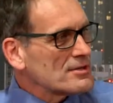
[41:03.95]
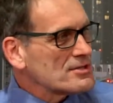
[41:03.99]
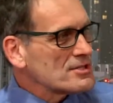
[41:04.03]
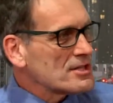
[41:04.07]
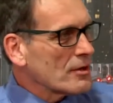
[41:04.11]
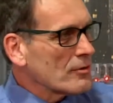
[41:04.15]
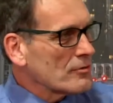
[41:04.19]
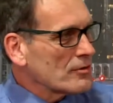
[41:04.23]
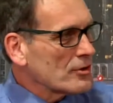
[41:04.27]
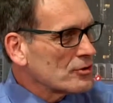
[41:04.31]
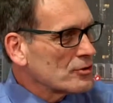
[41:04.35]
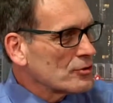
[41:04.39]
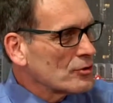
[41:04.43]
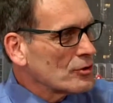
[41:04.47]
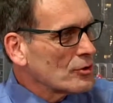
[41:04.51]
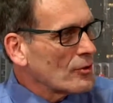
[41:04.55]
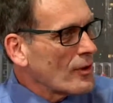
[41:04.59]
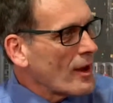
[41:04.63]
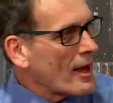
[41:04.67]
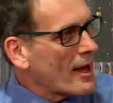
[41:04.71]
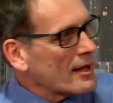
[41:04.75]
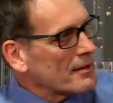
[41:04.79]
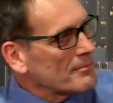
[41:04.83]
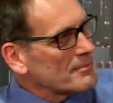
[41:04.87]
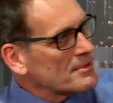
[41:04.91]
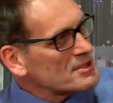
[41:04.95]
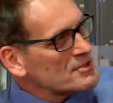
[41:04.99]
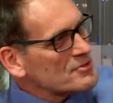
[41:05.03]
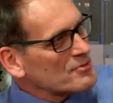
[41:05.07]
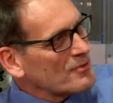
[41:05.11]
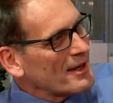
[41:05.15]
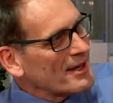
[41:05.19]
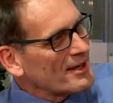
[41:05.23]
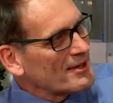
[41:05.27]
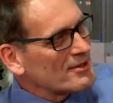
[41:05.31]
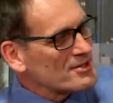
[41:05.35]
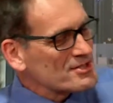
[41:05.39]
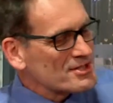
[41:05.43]
there were the Deuteronomist
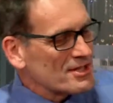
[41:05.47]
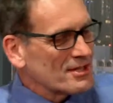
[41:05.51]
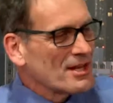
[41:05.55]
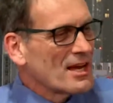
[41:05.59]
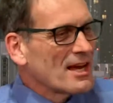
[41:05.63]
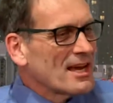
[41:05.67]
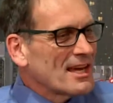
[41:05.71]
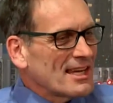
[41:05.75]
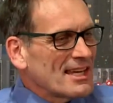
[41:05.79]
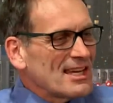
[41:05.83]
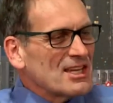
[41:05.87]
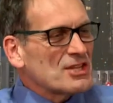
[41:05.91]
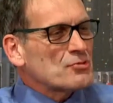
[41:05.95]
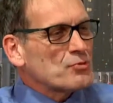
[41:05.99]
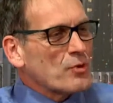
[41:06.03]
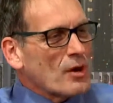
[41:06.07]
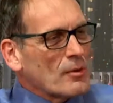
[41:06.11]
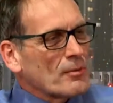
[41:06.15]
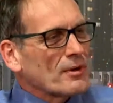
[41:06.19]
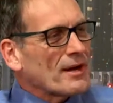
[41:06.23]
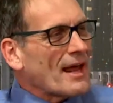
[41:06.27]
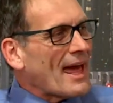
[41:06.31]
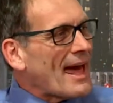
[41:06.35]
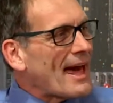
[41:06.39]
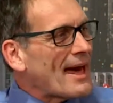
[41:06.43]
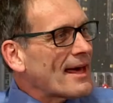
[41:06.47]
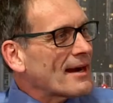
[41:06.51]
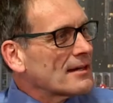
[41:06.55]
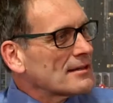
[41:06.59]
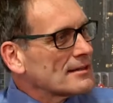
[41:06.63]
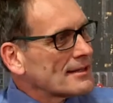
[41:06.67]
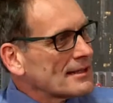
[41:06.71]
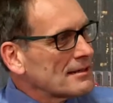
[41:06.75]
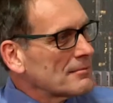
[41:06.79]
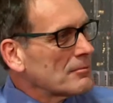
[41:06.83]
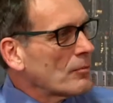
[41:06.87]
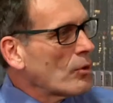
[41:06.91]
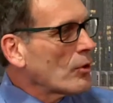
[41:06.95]
writers, and each one would add a
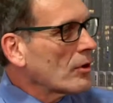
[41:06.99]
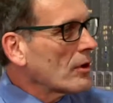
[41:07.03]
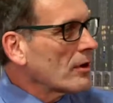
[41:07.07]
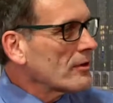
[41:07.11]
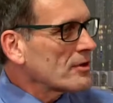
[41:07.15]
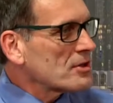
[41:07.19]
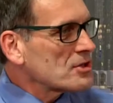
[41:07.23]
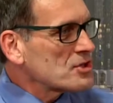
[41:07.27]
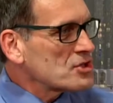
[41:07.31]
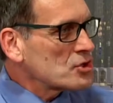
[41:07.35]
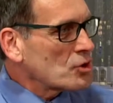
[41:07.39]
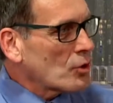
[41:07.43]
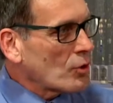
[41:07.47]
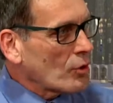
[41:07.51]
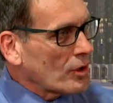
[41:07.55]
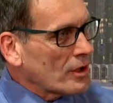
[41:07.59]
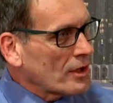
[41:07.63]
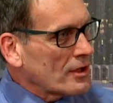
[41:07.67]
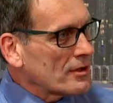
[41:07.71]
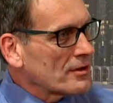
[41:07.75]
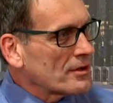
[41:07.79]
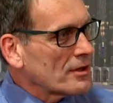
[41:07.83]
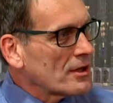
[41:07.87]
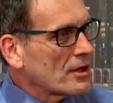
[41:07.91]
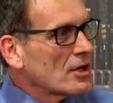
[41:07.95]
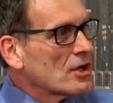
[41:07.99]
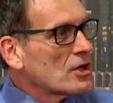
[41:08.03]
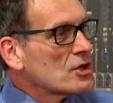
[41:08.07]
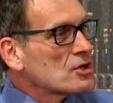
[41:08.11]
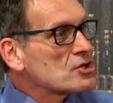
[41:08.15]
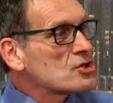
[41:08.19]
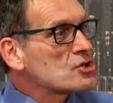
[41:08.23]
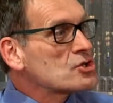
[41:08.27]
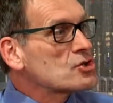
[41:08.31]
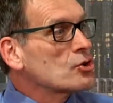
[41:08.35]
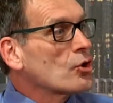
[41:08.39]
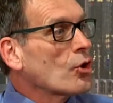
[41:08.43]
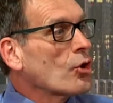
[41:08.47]
little more to the story, and the
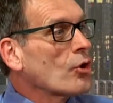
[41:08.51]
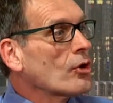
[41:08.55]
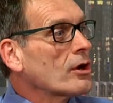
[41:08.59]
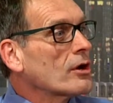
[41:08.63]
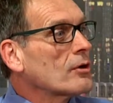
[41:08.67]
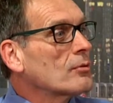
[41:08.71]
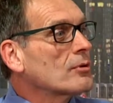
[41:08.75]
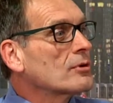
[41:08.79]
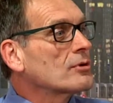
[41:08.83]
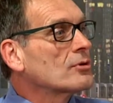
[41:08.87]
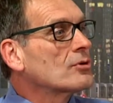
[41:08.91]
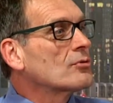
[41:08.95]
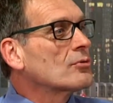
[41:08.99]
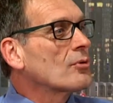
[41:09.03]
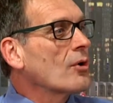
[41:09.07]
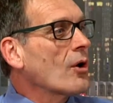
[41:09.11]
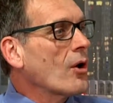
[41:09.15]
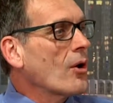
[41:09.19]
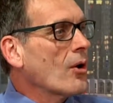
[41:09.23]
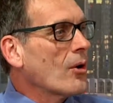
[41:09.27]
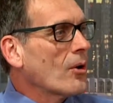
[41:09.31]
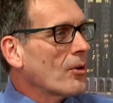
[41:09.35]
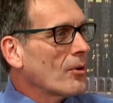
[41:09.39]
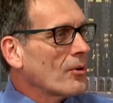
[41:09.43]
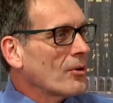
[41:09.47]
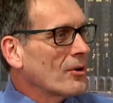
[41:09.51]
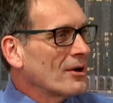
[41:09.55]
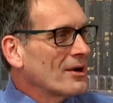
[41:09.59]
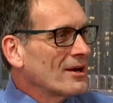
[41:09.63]
story would grow.